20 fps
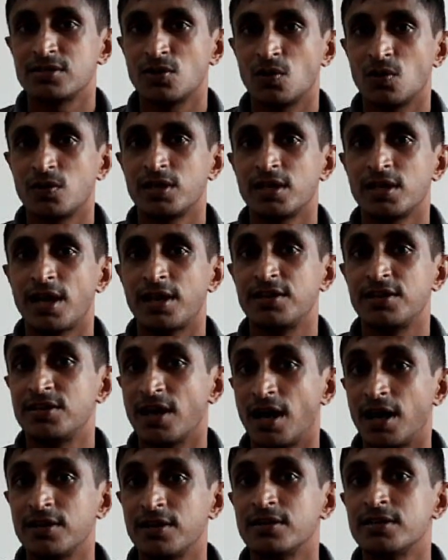So he had
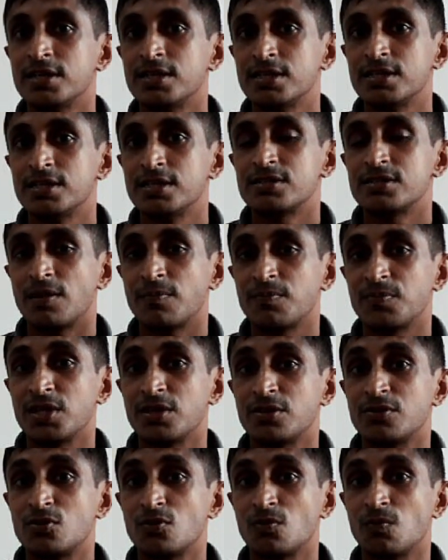done
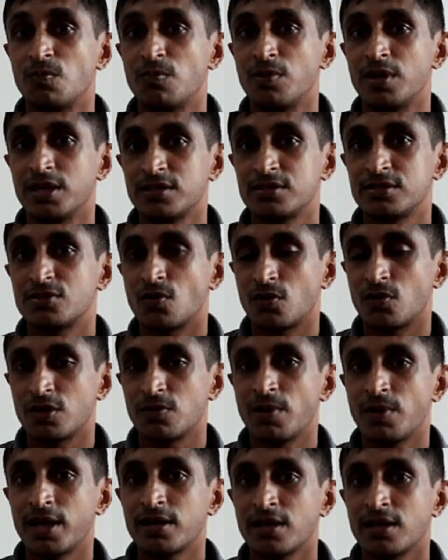something to bring Tony
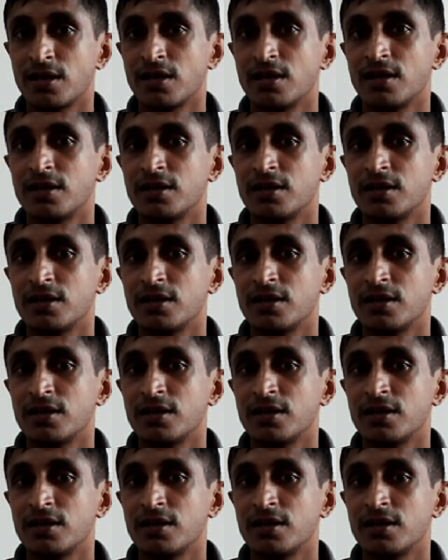back